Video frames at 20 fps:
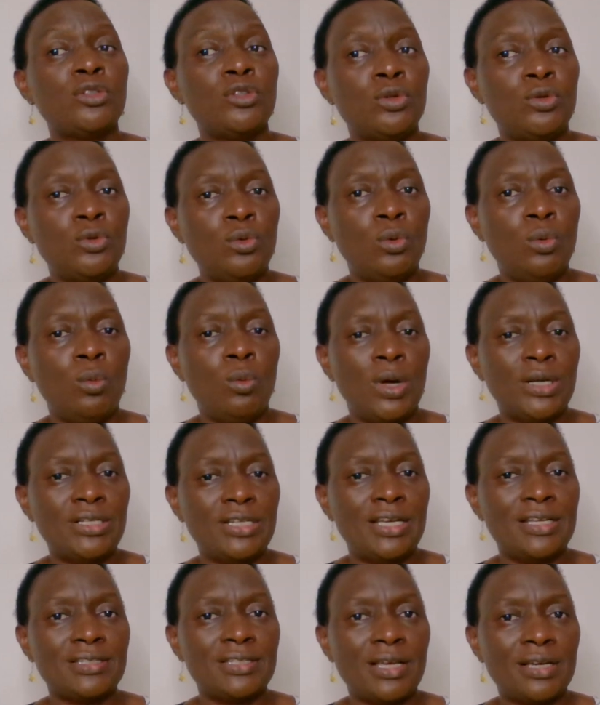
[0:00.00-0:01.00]
to do what
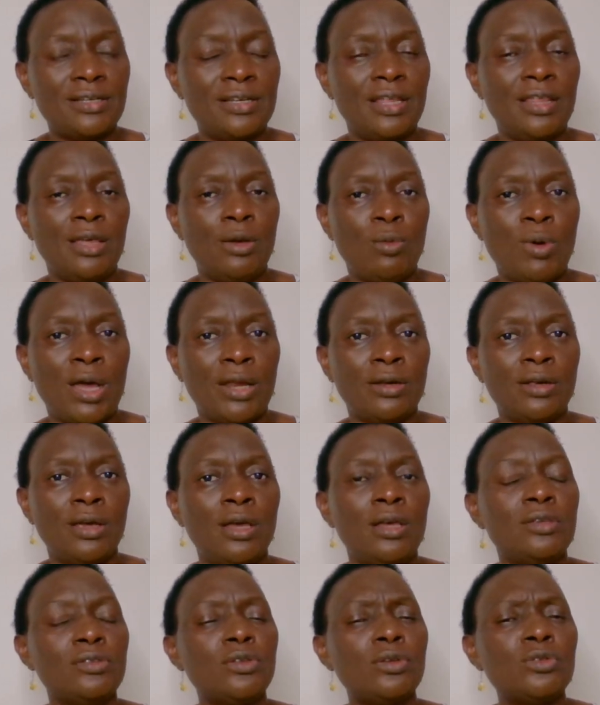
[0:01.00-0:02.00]
exactly they want.
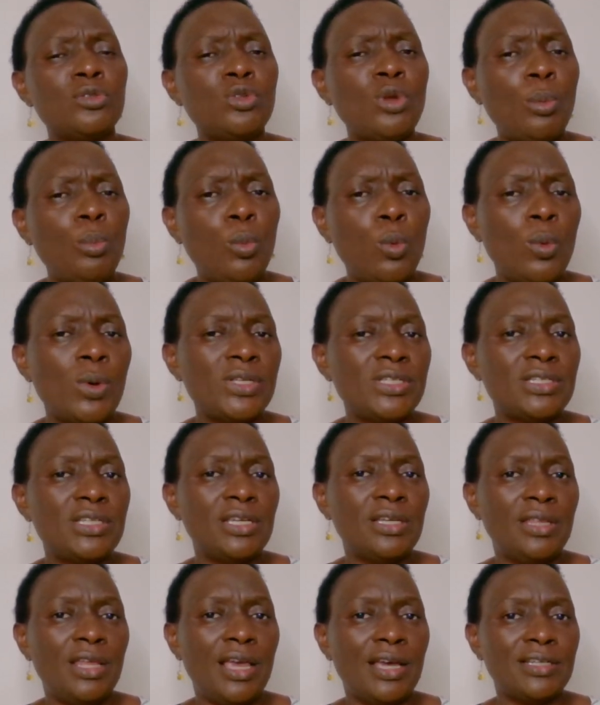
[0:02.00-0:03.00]
So stop
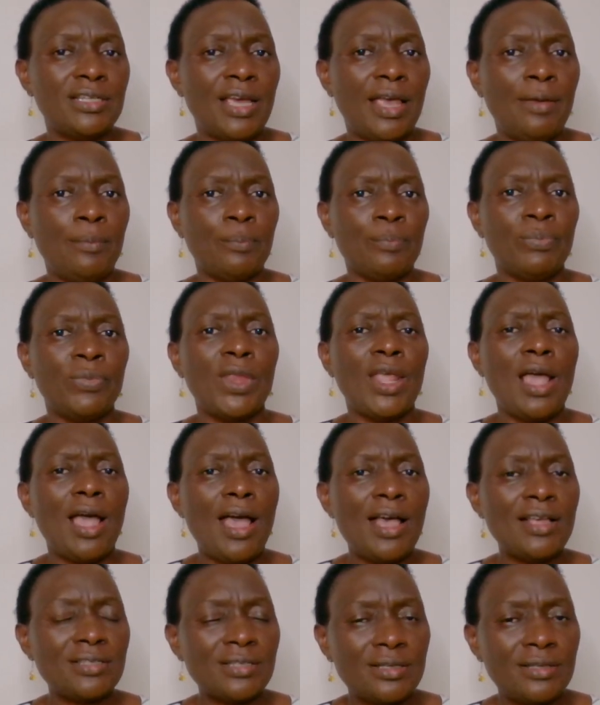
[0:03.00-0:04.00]
wasting their time.
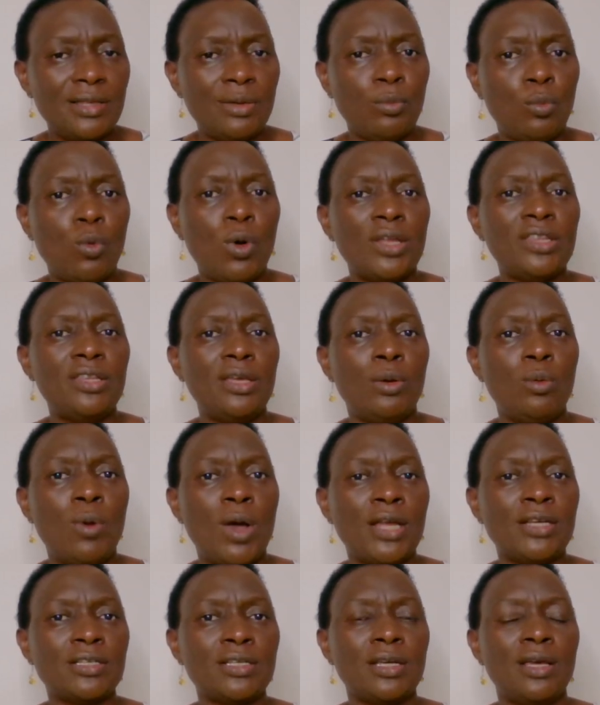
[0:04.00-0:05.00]
Ask them what they
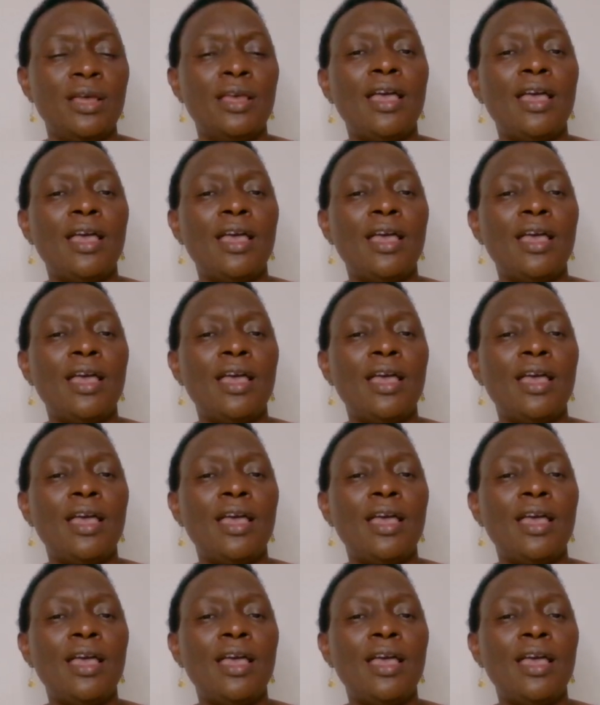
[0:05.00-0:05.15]
want.